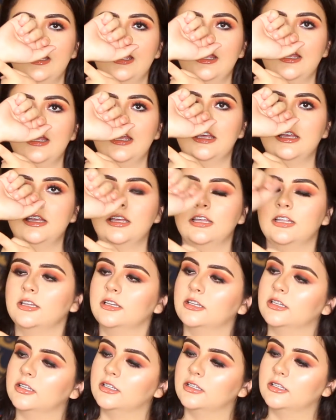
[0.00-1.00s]
and
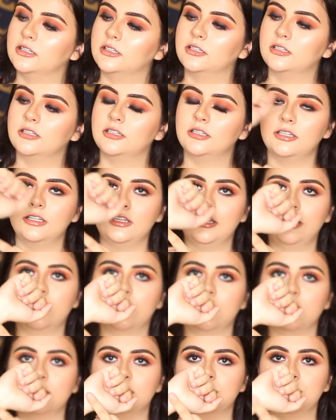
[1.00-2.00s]

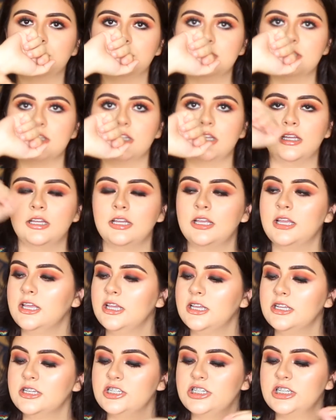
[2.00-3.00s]
yeah, no, it's not.
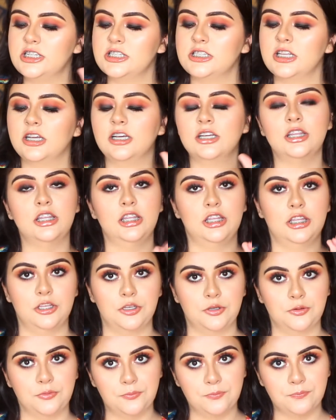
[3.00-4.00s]
She's not
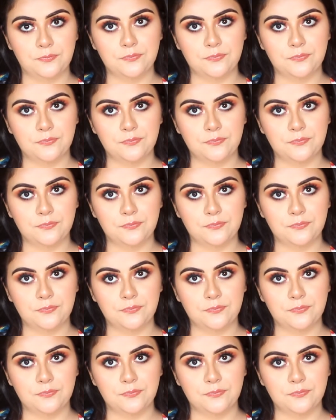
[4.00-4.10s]
cute.